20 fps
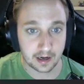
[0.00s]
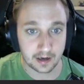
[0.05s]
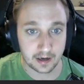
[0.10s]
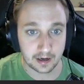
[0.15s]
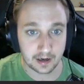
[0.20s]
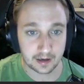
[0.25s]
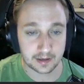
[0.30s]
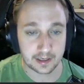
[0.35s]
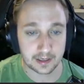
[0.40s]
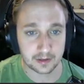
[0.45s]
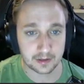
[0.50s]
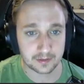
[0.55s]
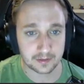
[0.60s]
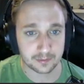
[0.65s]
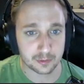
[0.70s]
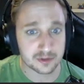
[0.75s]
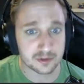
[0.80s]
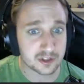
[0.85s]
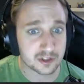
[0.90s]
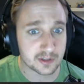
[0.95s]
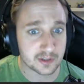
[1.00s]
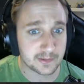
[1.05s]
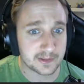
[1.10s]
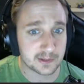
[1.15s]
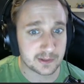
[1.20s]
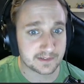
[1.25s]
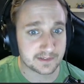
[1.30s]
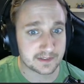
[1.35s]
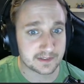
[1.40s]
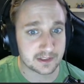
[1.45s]
Here, unfortunately, we
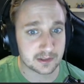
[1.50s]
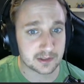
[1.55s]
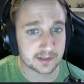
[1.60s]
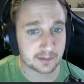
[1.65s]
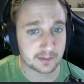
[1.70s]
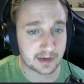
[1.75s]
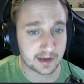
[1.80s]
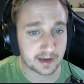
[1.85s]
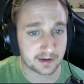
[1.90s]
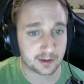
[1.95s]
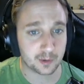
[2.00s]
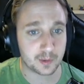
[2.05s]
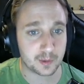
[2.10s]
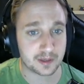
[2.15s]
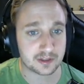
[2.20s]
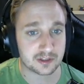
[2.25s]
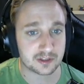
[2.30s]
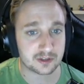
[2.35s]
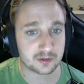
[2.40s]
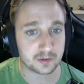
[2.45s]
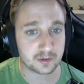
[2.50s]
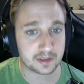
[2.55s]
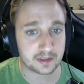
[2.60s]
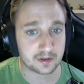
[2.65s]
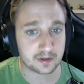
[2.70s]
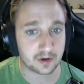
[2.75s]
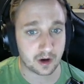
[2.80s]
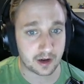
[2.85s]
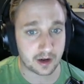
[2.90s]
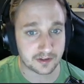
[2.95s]
do have to do some kind of quick string
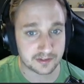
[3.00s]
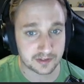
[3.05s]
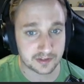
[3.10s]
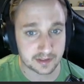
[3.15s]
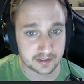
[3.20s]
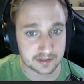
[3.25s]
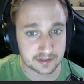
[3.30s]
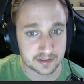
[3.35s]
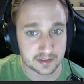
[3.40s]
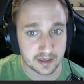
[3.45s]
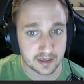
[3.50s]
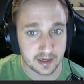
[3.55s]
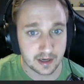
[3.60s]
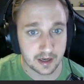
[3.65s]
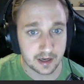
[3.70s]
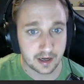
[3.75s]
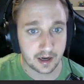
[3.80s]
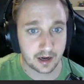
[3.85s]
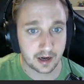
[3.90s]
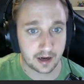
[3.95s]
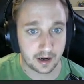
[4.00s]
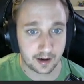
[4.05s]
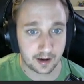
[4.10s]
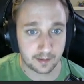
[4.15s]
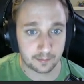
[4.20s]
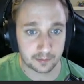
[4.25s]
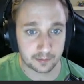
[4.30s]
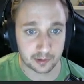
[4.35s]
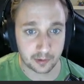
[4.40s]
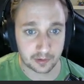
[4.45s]
crossings,
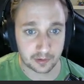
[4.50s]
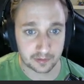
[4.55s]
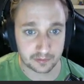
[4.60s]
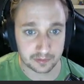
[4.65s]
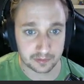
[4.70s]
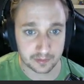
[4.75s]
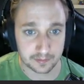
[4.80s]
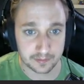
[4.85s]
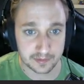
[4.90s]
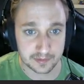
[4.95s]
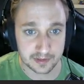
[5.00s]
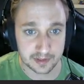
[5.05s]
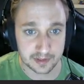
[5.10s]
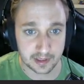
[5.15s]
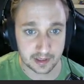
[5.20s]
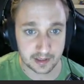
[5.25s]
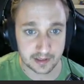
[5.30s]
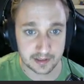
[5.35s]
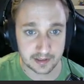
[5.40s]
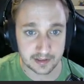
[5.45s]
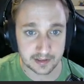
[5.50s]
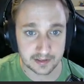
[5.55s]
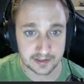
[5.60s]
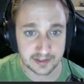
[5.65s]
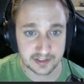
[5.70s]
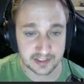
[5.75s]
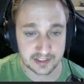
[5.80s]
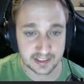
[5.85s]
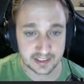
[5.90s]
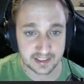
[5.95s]
going from
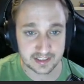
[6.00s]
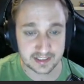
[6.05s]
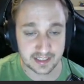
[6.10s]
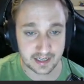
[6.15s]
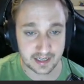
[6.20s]
C to